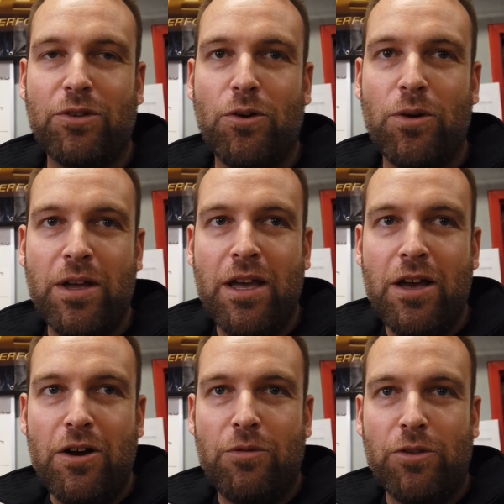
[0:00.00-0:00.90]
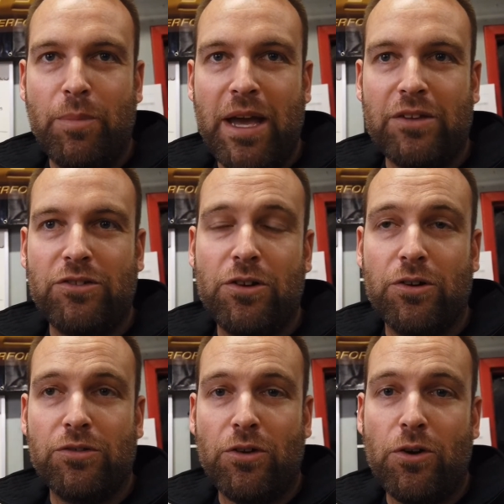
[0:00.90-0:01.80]
So over the past
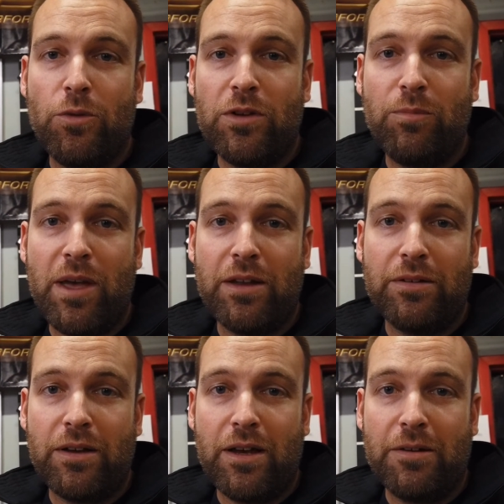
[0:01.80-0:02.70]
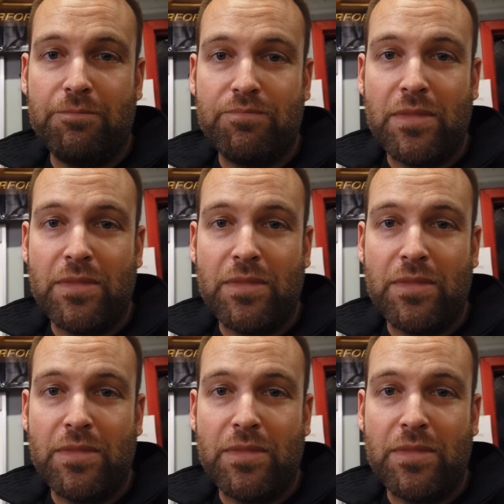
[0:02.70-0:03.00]
year or so, we've been